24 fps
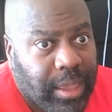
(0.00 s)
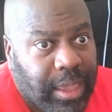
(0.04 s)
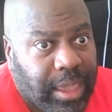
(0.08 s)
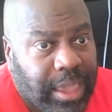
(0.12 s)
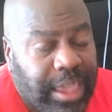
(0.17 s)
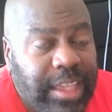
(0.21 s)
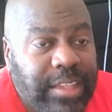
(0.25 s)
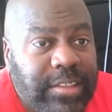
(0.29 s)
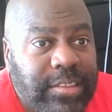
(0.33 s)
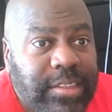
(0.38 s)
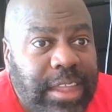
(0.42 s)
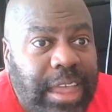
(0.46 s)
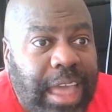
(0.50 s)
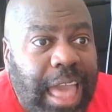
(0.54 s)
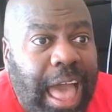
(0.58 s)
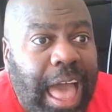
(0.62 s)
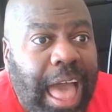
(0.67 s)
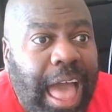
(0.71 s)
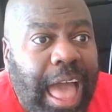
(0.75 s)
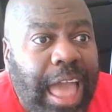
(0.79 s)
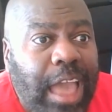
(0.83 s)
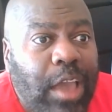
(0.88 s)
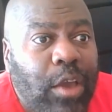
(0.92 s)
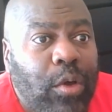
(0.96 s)
He's the
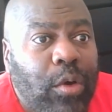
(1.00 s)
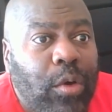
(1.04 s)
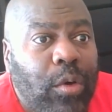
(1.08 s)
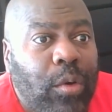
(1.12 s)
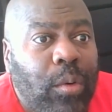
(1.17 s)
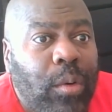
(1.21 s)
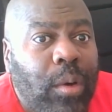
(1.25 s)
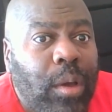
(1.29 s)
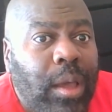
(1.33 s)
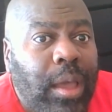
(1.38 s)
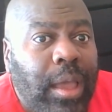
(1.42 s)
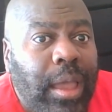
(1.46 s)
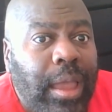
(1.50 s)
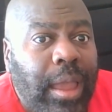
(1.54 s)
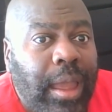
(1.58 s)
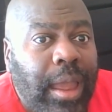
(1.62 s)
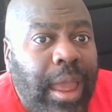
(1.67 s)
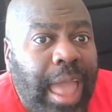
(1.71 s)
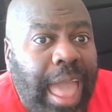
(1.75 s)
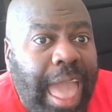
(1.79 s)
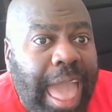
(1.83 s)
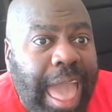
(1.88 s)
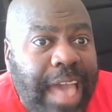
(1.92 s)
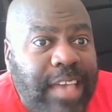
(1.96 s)
guy who
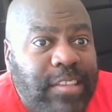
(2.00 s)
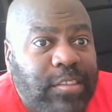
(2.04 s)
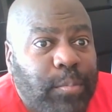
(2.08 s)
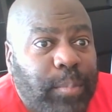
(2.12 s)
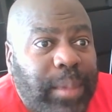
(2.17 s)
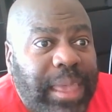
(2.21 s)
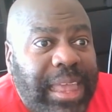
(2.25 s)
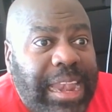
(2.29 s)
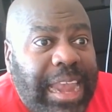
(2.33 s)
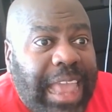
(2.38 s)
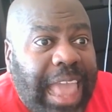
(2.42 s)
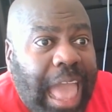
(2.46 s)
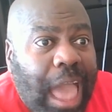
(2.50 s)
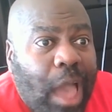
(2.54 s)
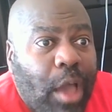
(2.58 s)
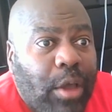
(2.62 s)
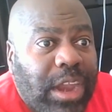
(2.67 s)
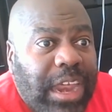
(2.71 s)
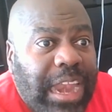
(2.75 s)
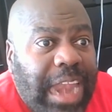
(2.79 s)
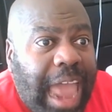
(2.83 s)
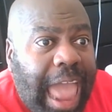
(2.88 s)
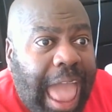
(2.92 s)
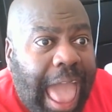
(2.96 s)
has been
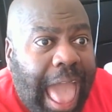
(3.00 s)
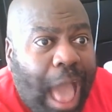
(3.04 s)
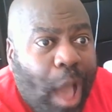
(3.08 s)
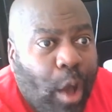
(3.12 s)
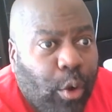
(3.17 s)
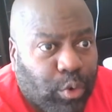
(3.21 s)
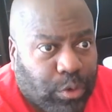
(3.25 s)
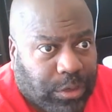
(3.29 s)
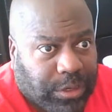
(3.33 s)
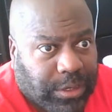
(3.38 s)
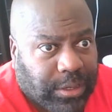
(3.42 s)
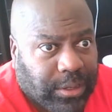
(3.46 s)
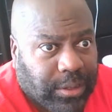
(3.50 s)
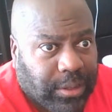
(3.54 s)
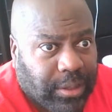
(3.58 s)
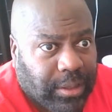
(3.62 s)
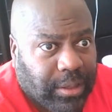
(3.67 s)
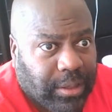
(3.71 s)
counted out,